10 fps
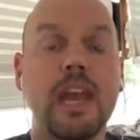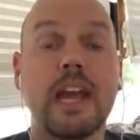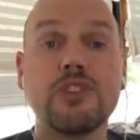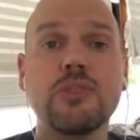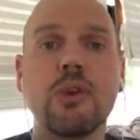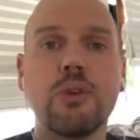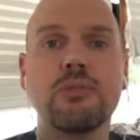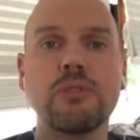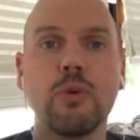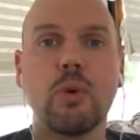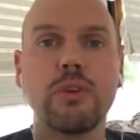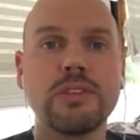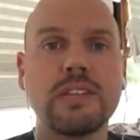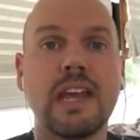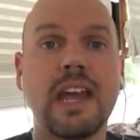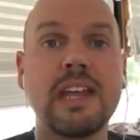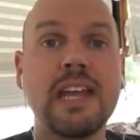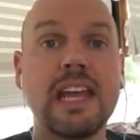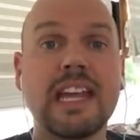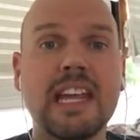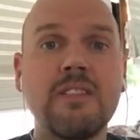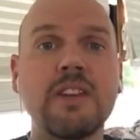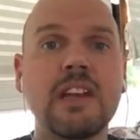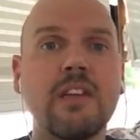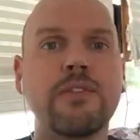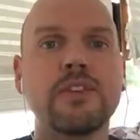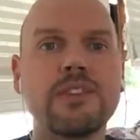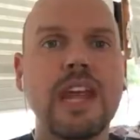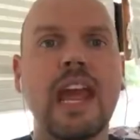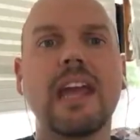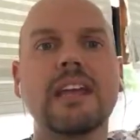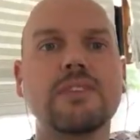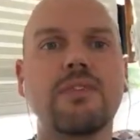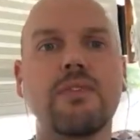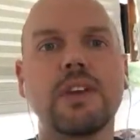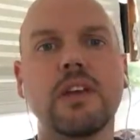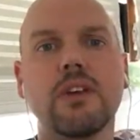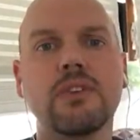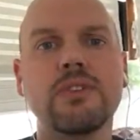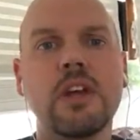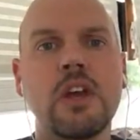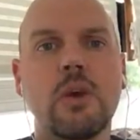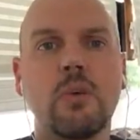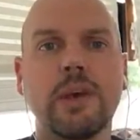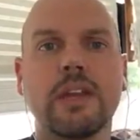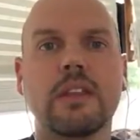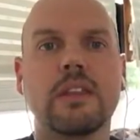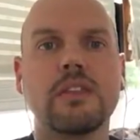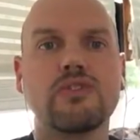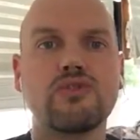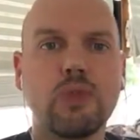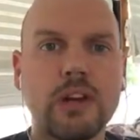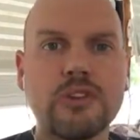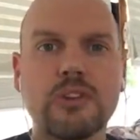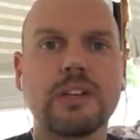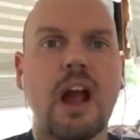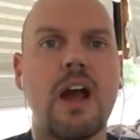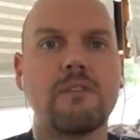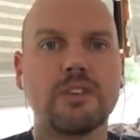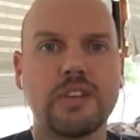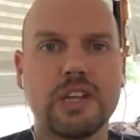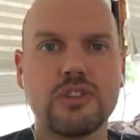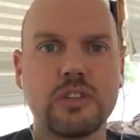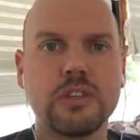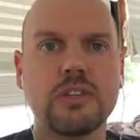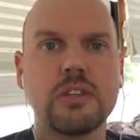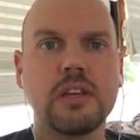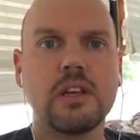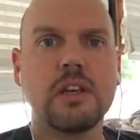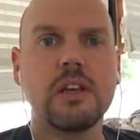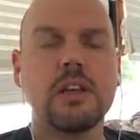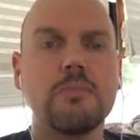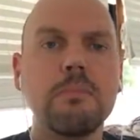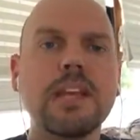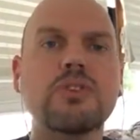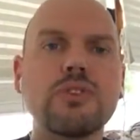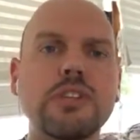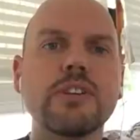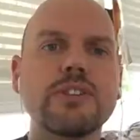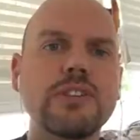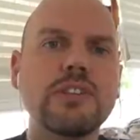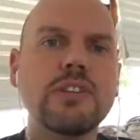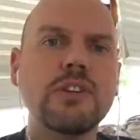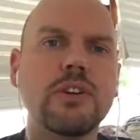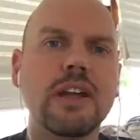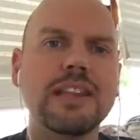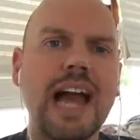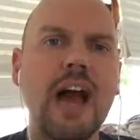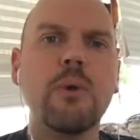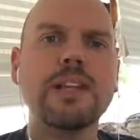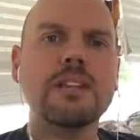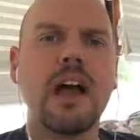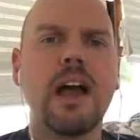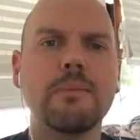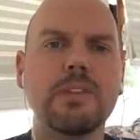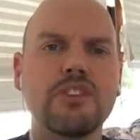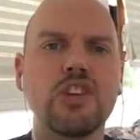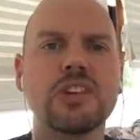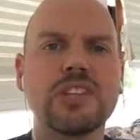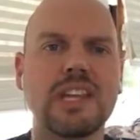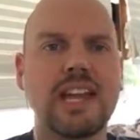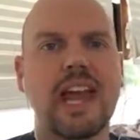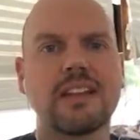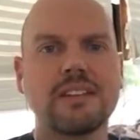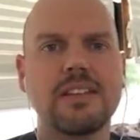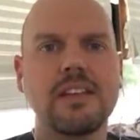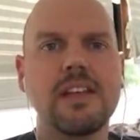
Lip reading: As you go through the world today, even if your day is filled with structured conversations, make sure you're allowing time to just connect,